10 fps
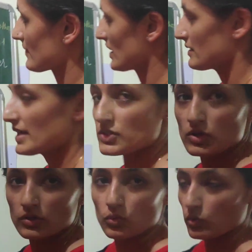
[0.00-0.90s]
Yes or
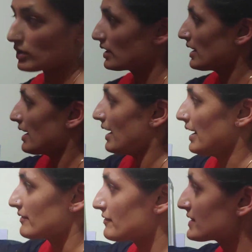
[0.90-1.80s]
no? And
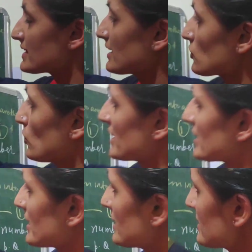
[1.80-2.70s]
physical
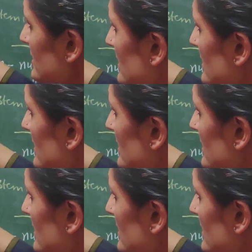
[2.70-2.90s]
quantity is